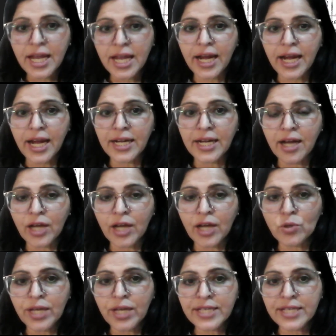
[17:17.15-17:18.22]
and
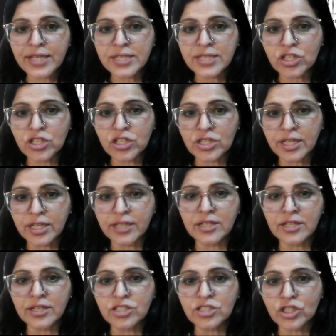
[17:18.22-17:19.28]
ionization energy